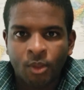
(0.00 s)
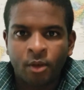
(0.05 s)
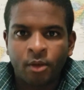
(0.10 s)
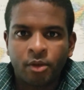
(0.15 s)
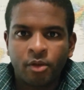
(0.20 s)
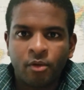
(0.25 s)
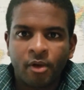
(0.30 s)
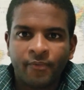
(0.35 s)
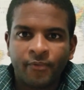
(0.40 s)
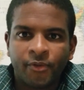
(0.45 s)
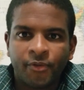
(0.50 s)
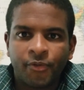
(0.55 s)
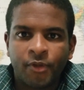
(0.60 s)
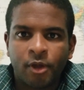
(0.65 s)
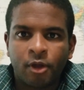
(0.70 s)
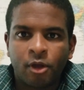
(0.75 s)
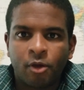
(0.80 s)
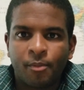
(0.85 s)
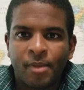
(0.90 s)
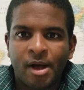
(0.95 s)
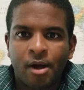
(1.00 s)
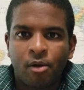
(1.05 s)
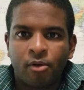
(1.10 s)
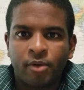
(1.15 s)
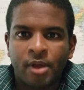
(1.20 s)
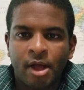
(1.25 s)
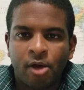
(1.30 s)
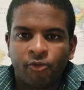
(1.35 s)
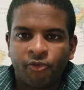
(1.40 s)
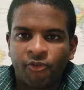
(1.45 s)
You have to think about
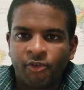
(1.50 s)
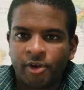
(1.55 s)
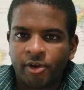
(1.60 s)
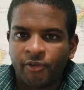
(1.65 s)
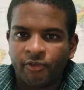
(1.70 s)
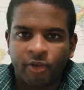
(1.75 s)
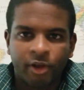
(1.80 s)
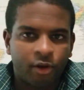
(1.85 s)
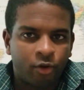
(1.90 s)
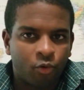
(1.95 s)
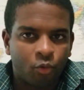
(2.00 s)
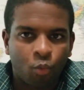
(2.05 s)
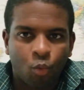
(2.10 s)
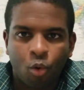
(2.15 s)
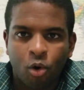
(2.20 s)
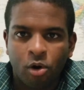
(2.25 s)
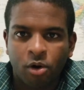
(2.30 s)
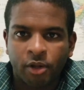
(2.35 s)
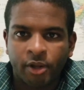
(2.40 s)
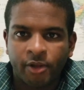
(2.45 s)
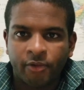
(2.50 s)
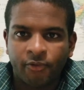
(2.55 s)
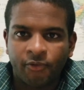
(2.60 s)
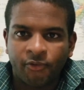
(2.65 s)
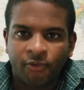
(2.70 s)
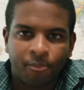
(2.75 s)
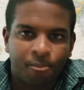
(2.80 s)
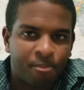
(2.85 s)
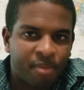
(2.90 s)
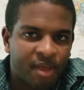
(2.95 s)
how cities like New
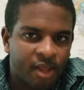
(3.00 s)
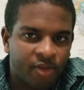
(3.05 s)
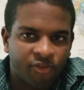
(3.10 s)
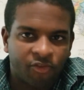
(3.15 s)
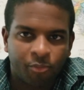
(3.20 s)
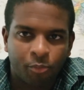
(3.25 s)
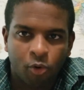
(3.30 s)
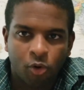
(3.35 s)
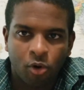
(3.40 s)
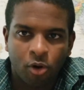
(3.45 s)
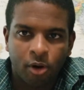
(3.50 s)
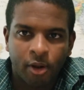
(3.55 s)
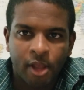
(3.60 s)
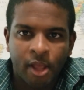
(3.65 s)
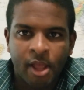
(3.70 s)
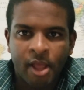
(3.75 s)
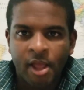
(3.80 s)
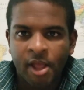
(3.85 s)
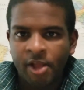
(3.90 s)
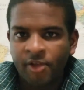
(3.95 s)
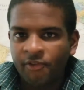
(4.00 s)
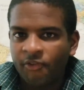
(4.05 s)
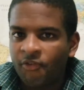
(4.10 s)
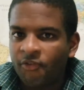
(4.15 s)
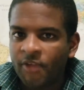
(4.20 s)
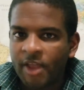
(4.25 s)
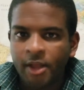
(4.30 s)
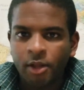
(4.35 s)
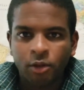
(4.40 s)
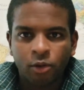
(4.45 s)
Orleans, Pittsburgh,
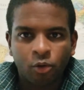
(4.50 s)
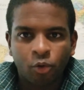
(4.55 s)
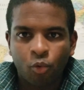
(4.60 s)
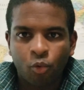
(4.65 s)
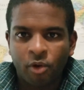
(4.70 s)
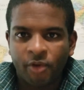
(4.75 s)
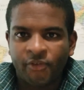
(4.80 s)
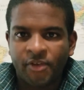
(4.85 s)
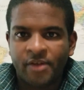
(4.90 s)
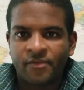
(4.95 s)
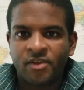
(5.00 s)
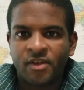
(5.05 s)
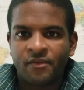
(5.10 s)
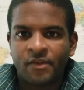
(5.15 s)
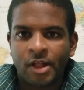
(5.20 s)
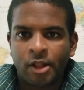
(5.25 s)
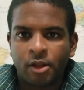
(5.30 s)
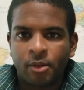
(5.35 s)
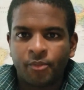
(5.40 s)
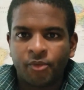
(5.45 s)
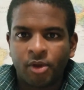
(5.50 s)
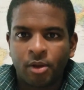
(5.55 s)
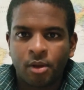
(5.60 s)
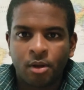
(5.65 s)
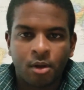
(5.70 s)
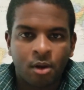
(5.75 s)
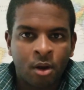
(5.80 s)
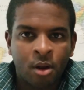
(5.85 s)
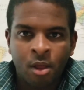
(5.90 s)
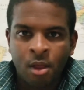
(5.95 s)
St. Louis have developed.
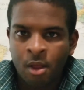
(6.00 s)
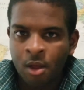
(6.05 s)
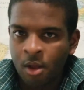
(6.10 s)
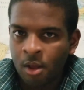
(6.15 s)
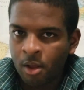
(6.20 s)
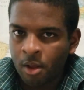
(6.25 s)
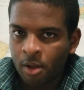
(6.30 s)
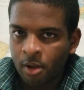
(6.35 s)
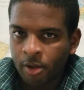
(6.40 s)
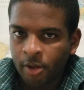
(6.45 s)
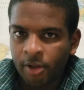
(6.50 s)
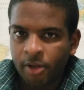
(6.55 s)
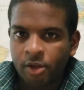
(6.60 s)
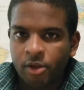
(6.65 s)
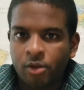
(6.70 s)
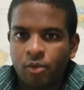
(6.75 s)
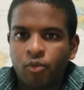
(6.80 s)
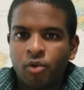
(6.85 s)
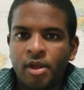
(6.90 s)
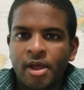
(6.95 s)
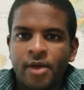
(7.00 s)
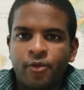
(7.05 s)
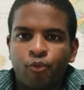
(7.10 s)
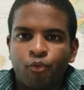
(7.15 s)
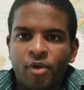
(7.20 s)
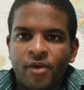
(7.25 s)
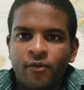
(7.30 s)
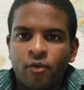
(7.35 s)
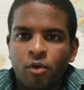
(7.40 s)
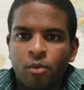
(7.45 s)
You had
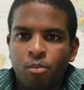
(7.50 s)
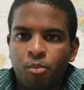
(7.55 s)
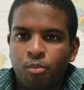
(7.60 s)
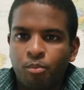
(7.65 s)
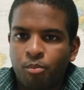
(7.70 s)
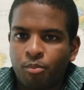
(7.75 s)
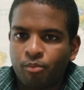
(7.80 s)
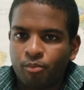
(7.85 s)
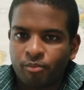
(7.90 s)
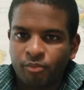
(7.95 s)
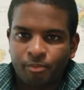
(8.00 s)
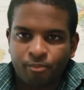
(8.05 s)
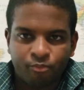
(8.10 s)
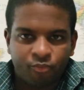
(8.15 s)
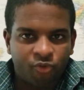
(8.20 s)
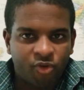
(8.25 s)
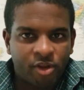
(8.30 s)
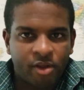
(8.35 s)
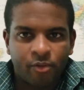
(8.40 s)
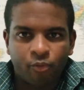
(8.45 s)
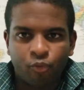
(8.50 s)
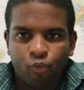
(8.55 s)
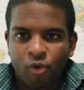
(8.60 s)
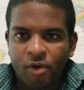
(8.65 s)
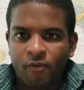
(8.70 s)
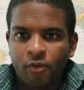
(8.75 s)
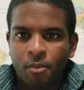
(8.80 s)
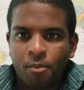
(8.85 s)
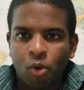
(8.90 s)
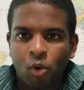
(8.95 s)
river, you have
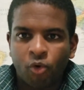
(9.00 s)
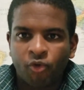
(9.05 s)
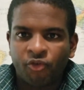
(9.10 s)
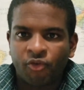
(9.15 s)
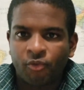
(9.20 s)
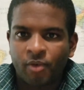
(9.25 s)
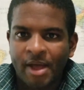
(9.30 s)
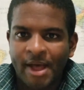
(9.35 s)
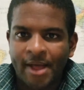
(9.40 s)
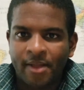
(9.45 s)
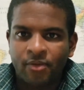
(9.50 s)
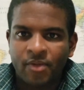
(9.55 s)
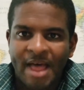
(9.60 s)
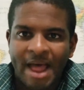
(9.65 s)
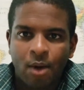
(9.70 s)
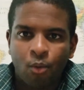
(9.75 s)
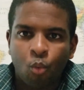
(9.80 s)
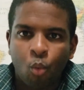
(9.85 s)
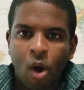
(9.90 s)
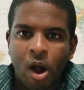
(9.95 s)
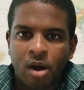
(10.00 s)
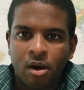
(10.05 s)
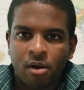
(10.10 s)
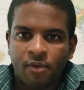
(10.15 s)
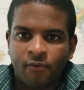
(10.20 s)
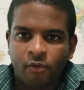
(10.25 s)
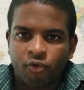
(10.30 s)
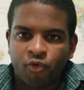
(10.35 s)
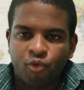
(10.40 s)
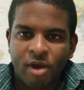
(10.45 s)
riverboats. You had that water
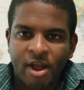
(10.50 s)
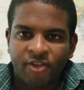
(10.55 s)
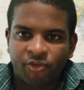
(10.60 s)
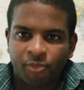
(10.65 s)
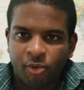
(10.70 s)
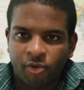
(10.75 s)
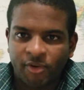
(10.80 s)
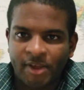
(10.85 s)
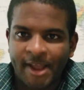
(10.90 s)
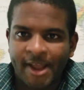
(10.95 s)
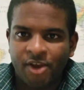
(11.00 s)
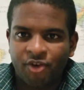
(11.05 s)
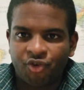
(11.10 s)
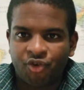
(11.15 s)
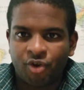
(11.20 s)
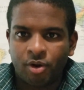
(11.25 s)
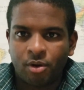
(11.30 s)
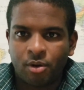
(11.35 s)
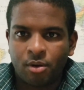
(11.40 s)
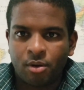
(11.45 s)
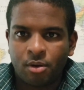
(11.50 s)
for transportation.